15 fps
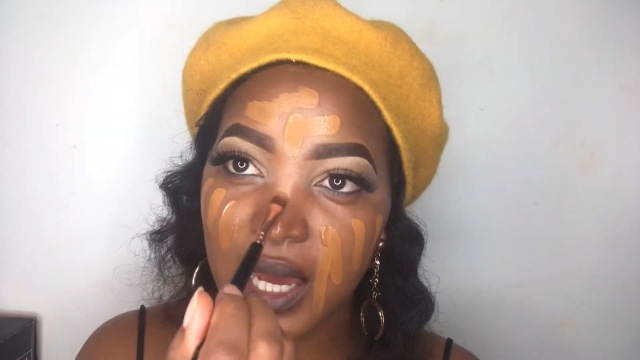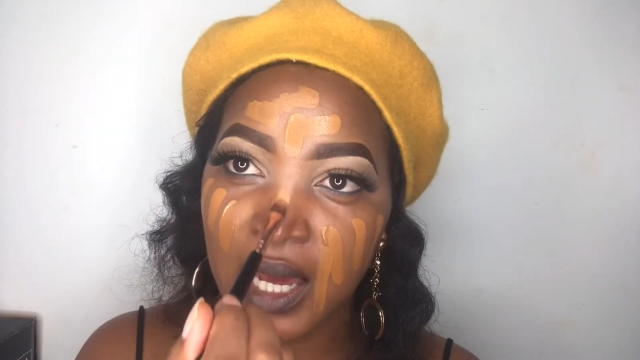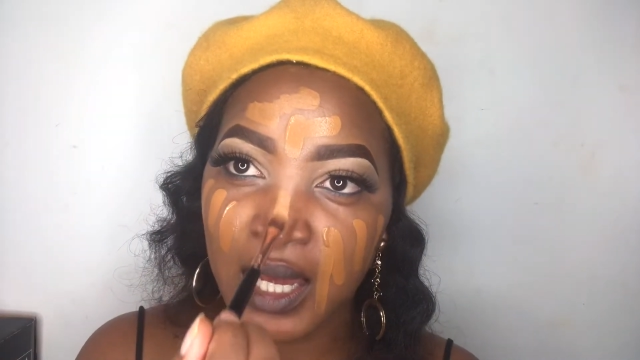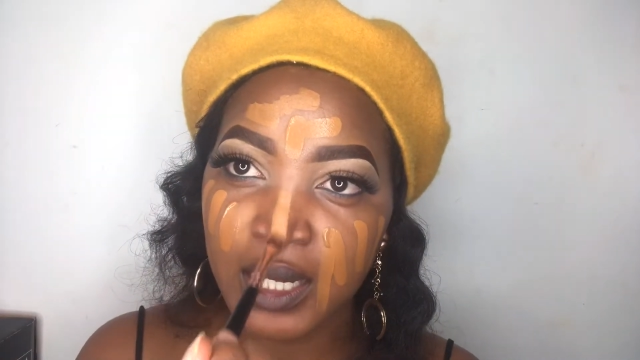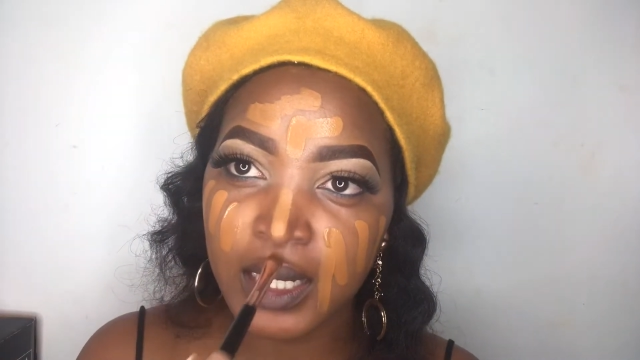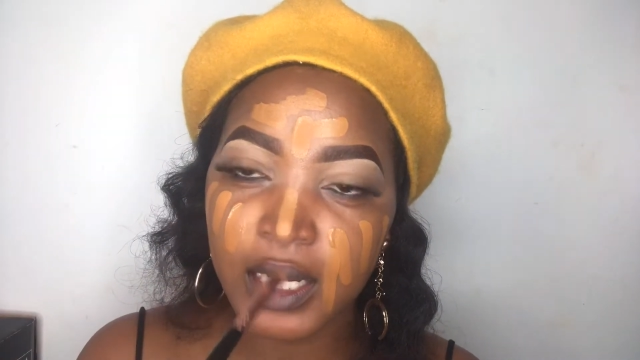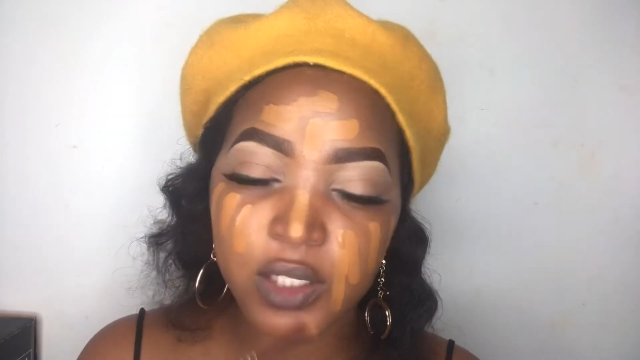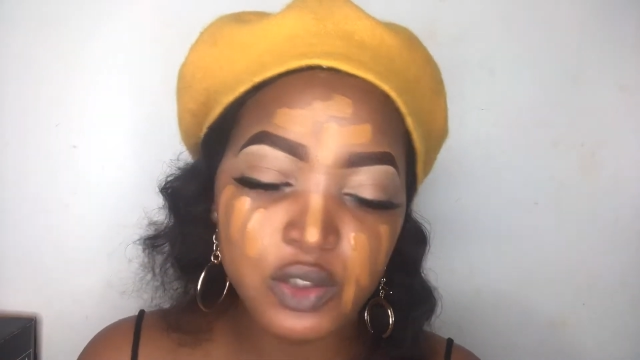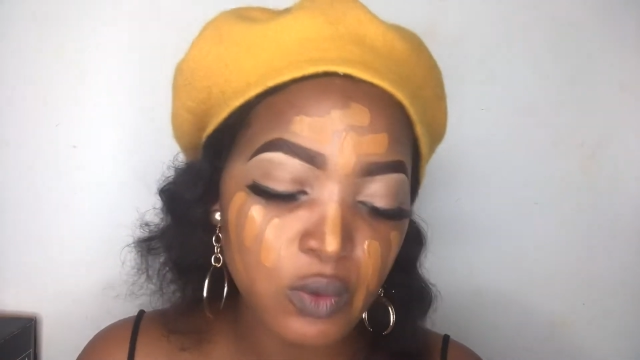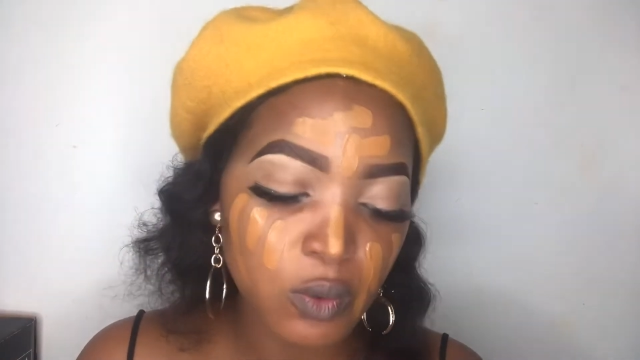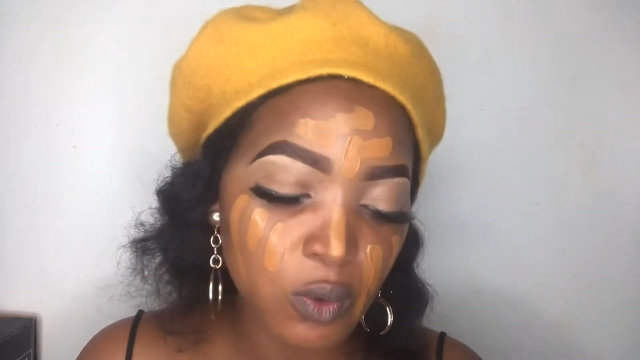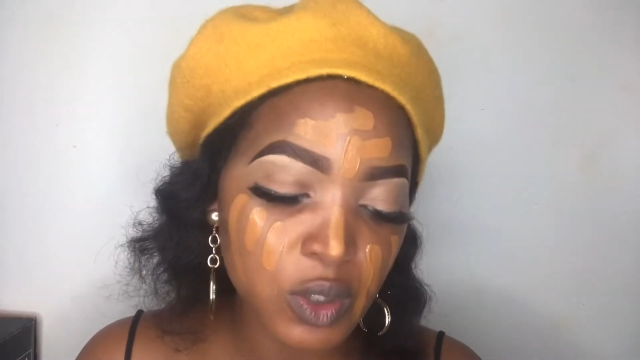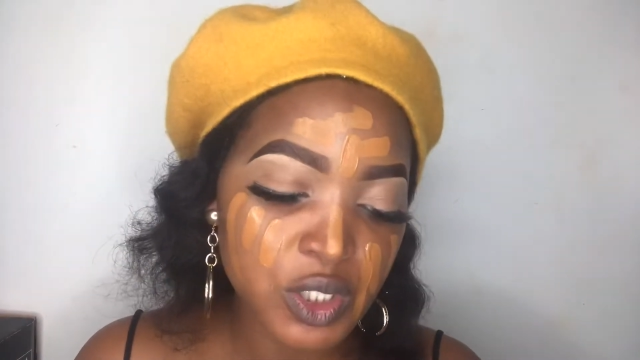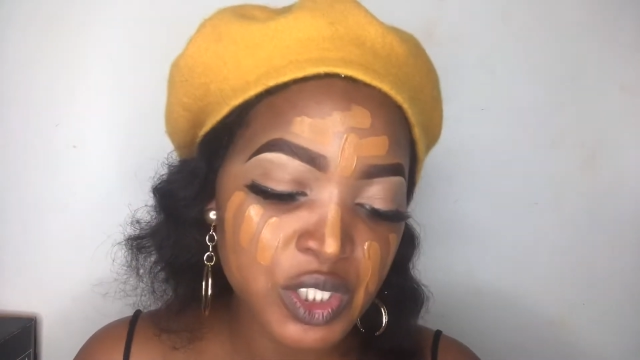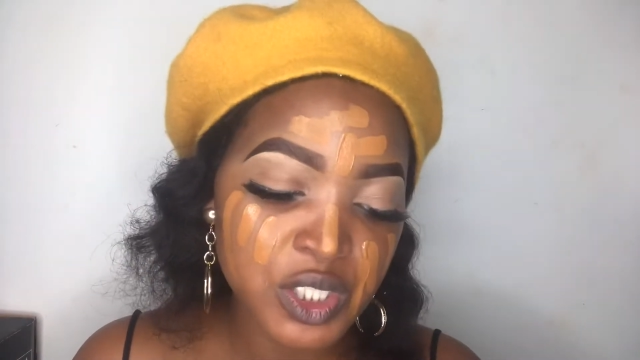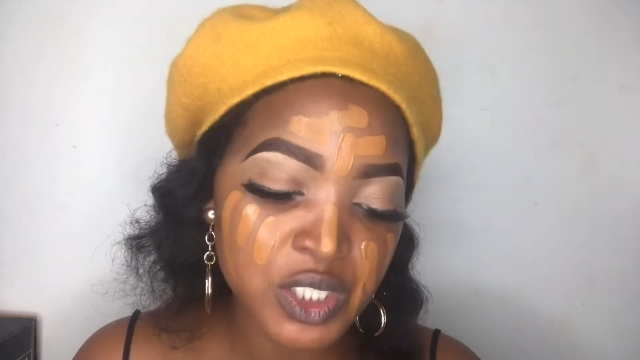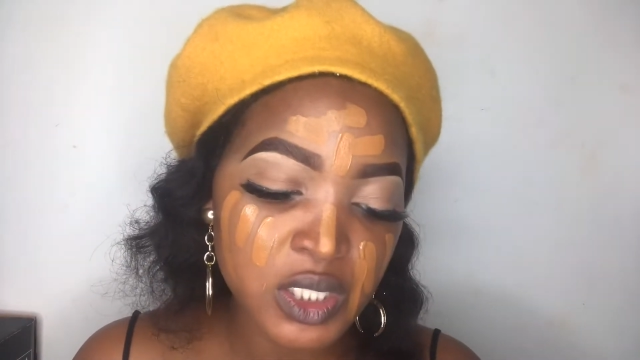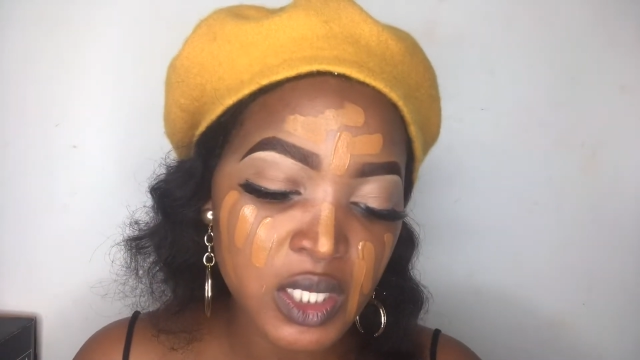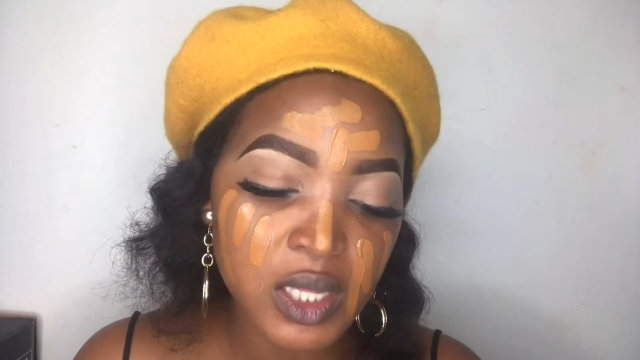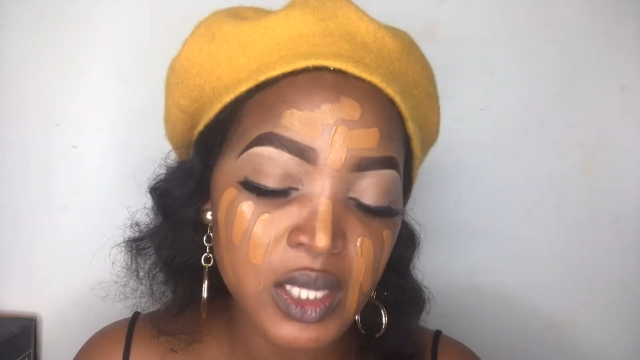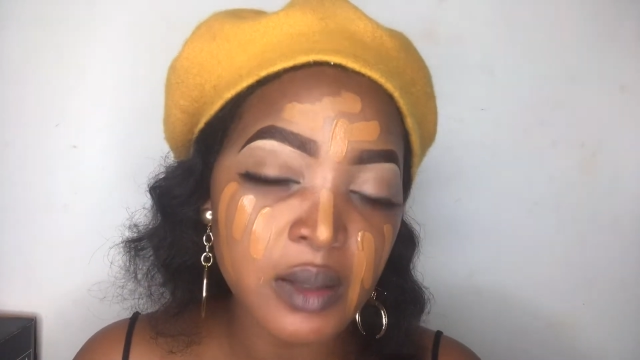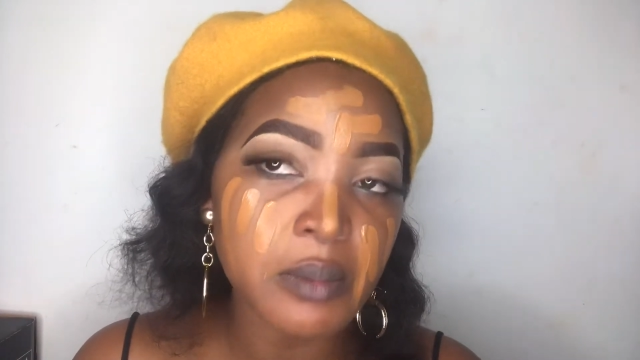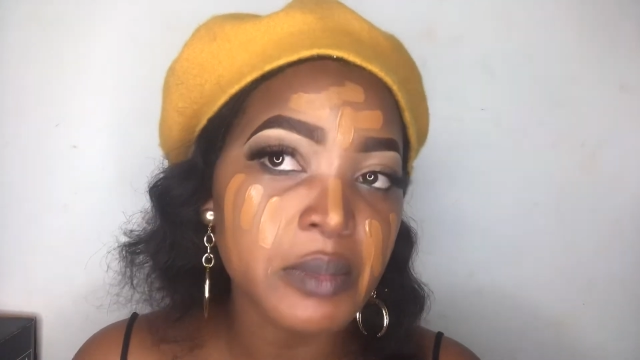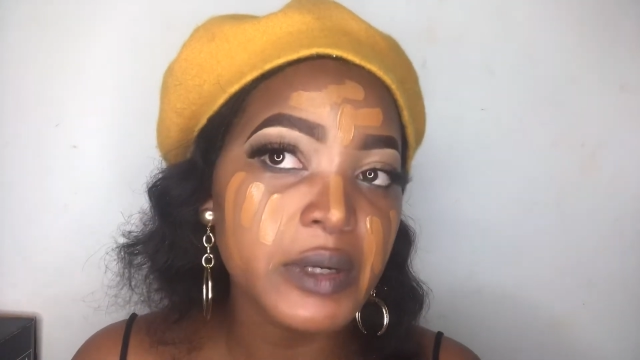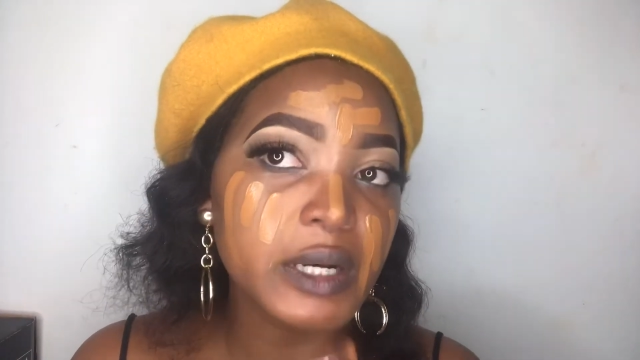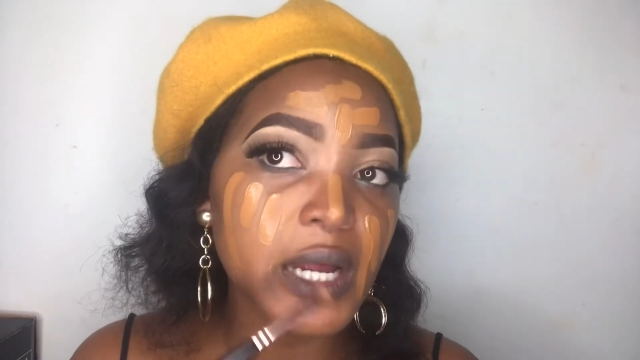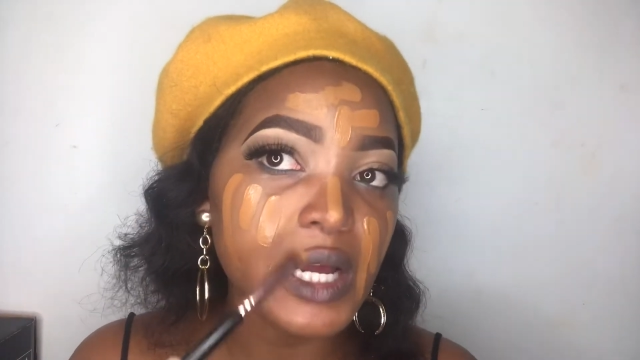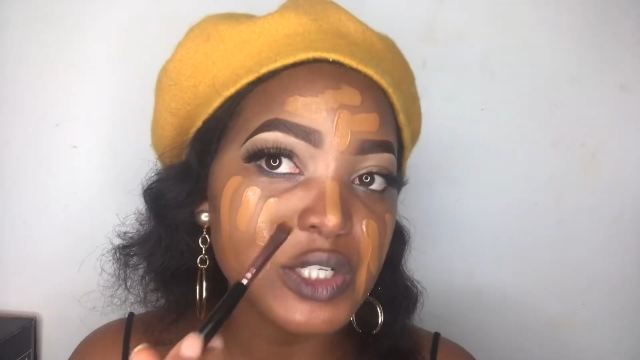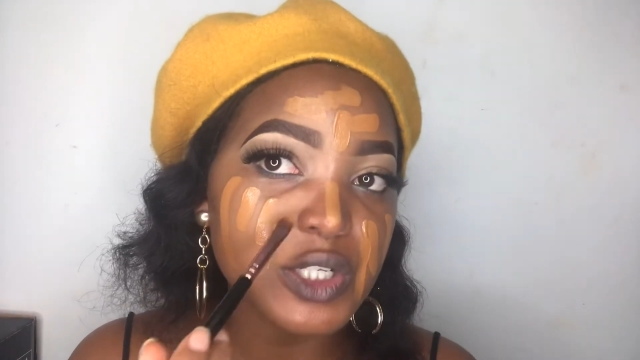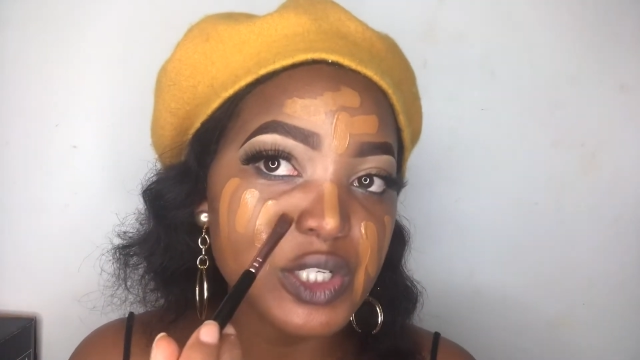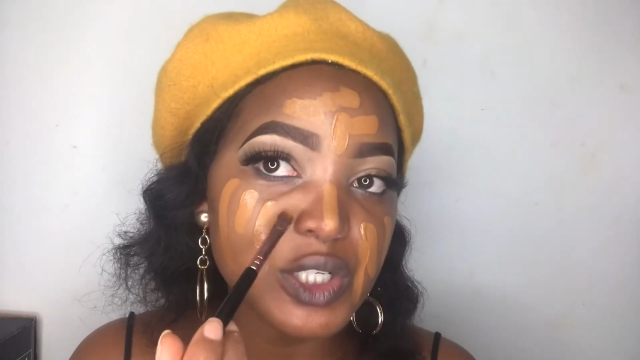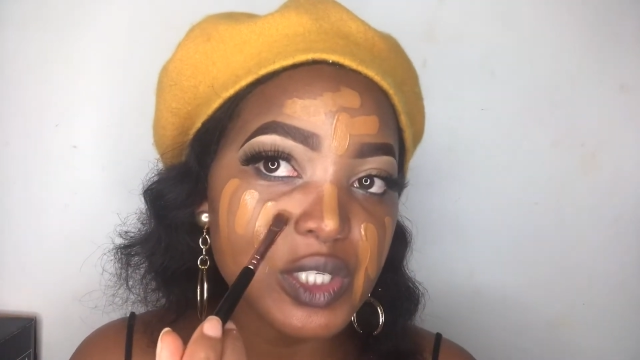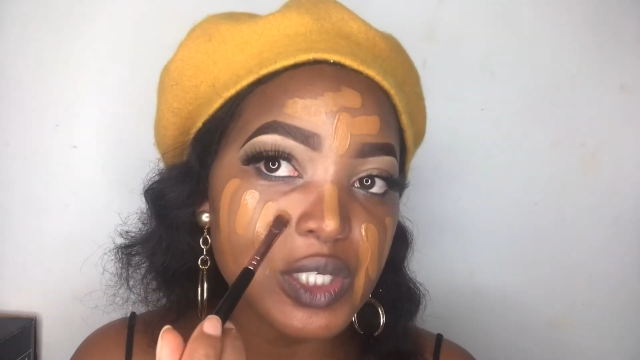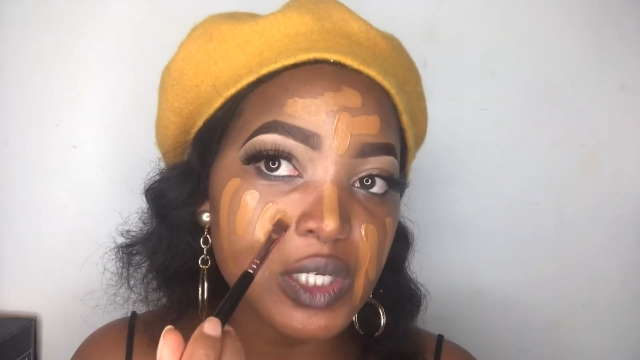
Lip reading: harder to wash the brush.